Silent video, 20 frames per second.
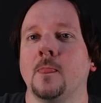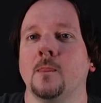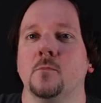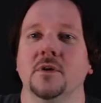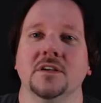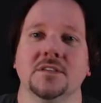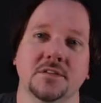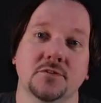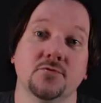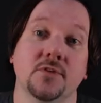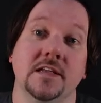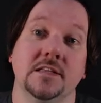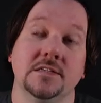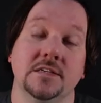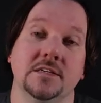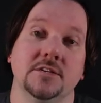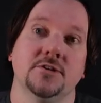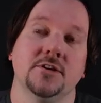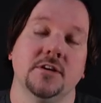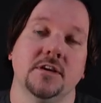because the
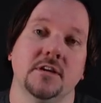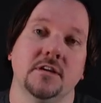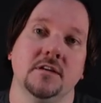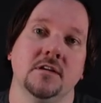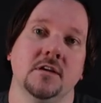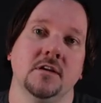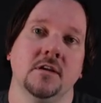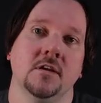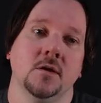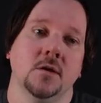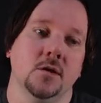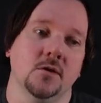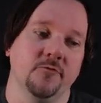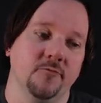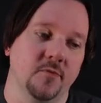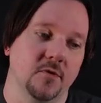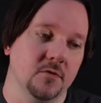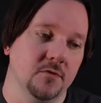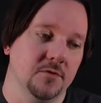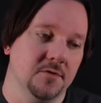transition of
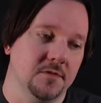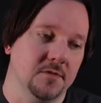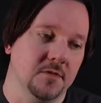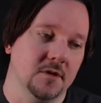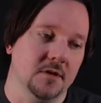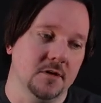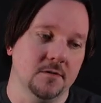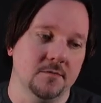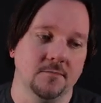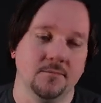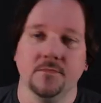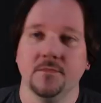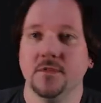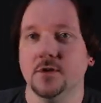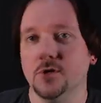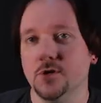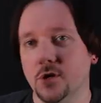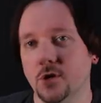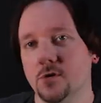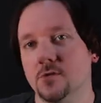both the
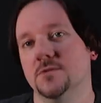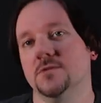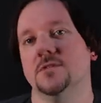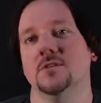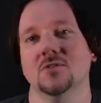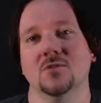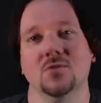notes, the